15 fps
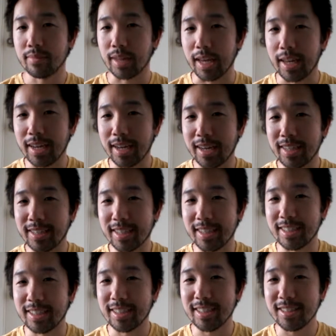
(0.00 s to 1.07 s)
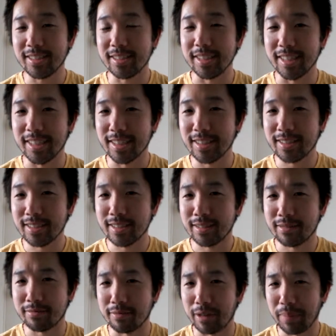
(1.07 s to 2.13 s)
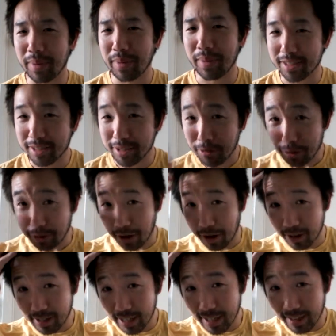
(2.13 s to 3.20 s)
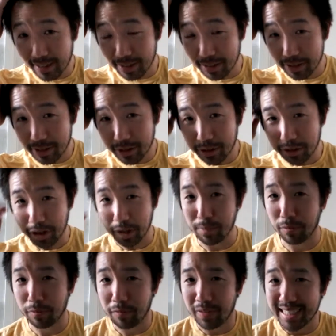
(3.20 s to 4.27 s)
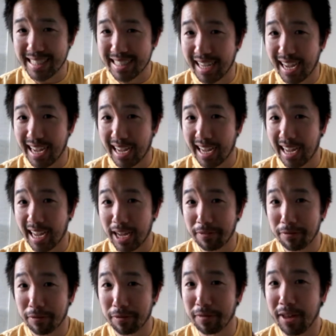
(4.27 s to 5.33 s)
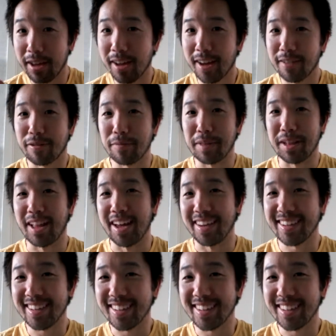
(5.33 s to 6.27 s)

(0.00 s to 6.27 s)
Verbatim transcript: Hey guys, Caliente Chinito here. Wow, my hair is so long now. I really look like Mufasa from, from The Lion